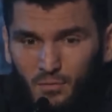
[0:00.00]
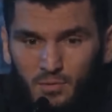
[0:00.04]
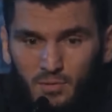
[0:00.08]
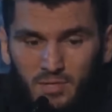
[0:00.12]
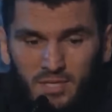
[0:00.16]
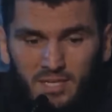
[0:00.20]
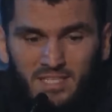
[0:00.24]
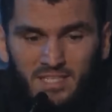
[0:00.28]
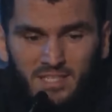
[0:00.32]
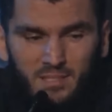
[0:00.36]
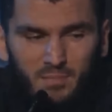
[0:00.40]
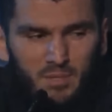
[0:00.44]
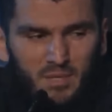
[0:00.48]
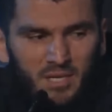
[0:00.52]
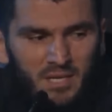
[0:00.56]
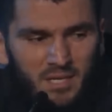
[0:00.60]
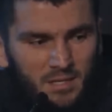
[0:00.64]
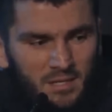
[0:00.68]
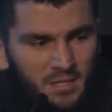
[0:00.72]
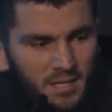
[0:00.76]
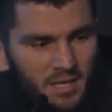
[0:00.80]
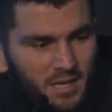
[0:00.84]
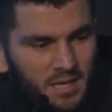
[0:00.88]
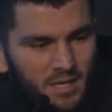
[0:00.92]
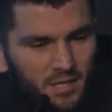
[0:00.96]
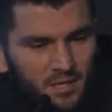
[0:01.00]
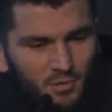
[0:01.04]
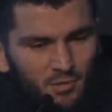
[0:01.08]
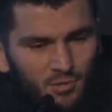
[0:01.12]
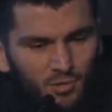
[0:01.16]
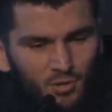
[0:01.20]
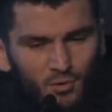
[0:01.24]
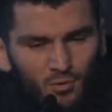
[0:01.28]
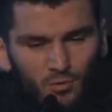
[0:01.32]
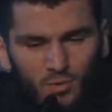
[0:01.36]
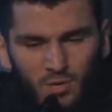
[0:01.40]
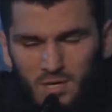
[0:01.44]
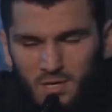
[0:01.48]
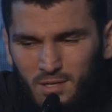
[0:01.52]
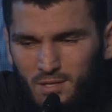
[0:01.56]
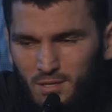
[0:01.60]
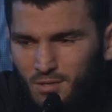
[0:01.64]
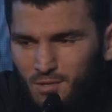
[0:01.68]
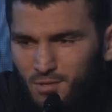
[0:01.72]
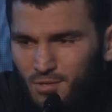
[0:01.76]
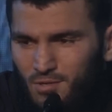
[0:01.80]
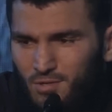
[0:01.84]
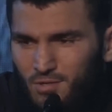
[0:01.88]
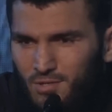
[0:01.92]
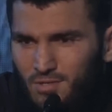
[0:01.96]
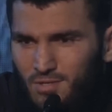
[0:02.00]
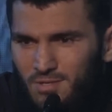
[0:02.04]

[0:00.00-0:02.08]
It's mean, like, you know, when you,